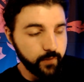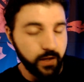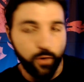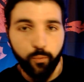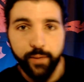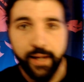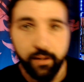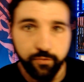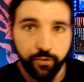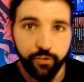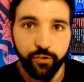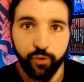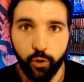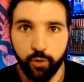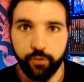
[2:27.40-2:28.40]
we have to
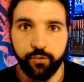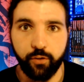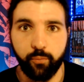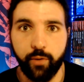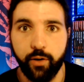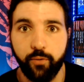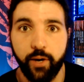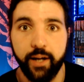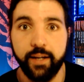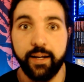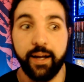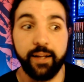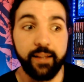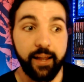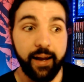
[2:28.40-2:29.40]
start somewhere, right?
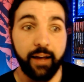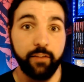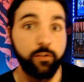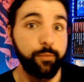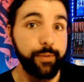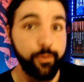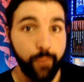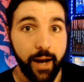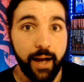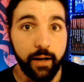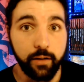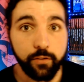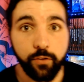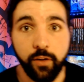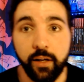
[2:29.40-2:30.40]
And that has to be
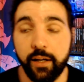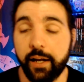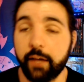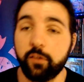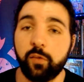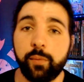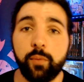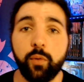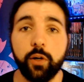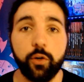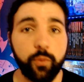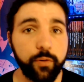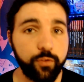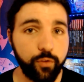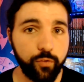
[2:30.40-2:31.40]
rags. It has to be what
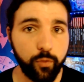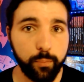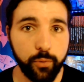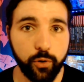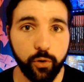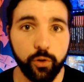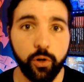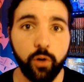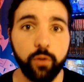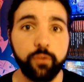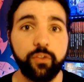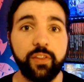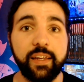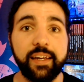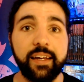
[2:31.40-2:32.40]
Christopher Booker calls
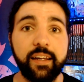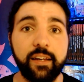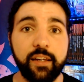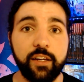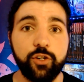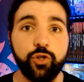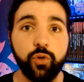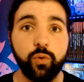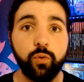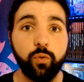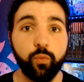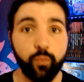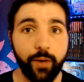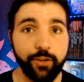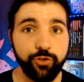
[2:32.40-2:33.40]
the initial
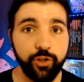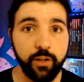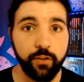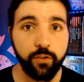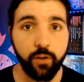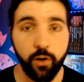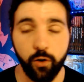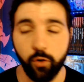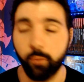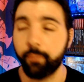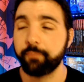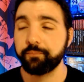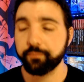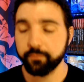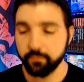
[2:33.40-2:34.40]
wretchedness at home
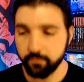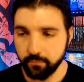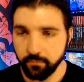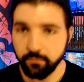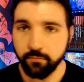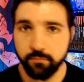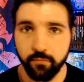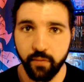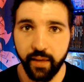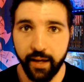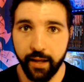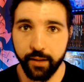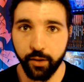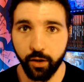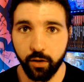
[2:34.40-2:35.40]

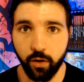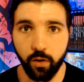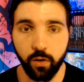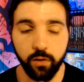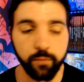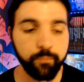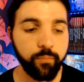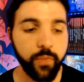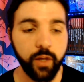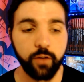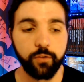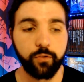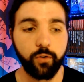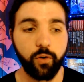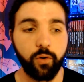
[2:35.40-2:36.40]
and the call.
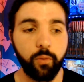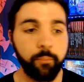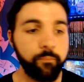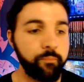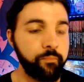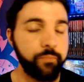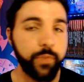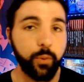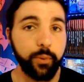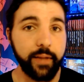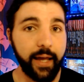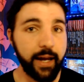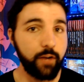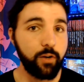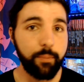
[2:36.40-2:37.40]
So with
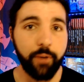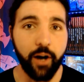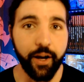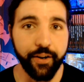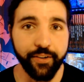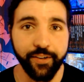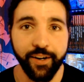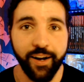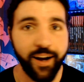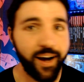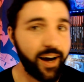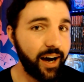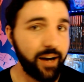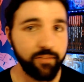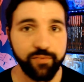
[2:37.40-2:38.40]
Harry Potter,
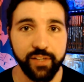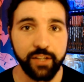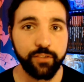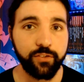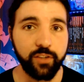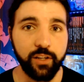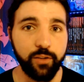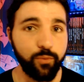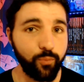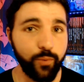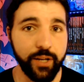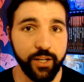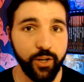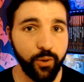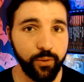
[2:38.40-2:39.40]
obviously
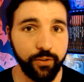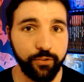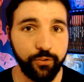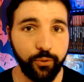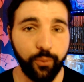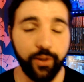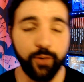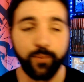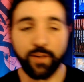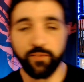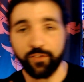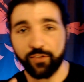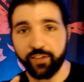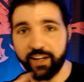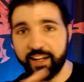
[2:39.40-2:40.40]
we know the story. We've
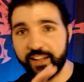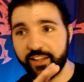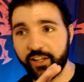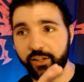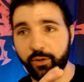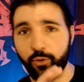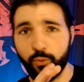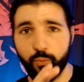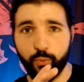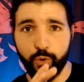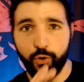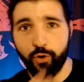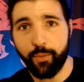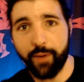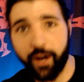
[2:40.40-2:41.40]
seen the little
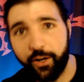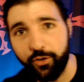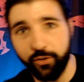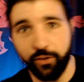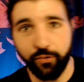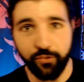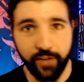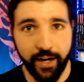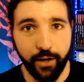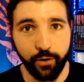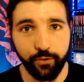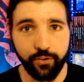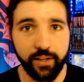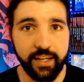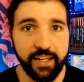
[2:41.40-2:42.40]
room under the
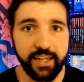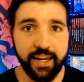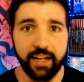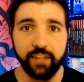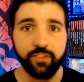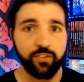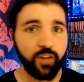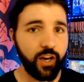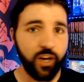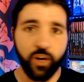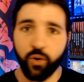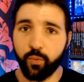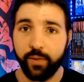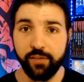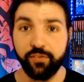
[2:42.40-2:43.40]
stairs that he gets.
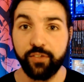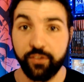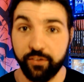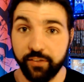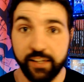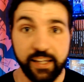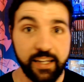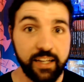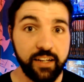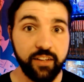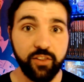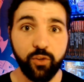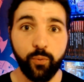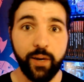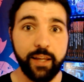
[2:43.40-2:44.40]
We've seen
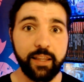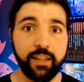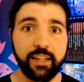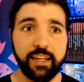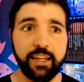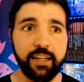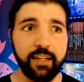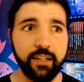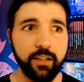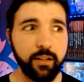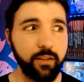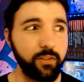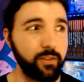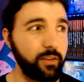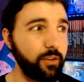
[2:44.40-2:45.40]
the way that the
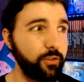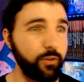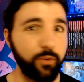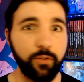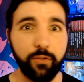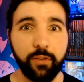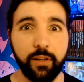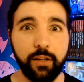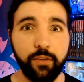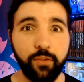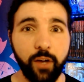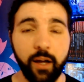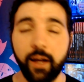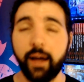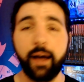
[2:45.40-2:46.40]
Dursleys,
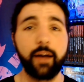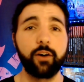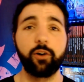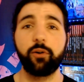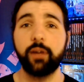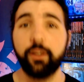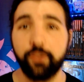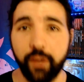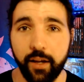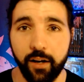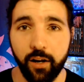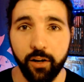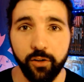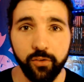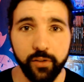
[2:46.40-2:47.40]
I don't know, his aunt,
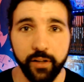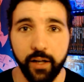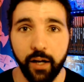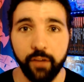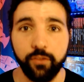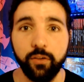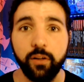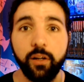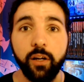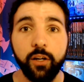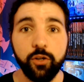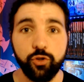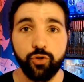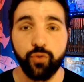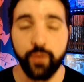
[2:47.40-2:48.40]
uncle, and cousin
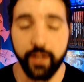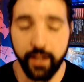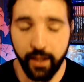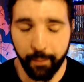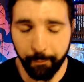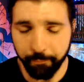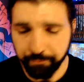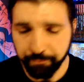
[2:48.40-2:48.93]
treat him.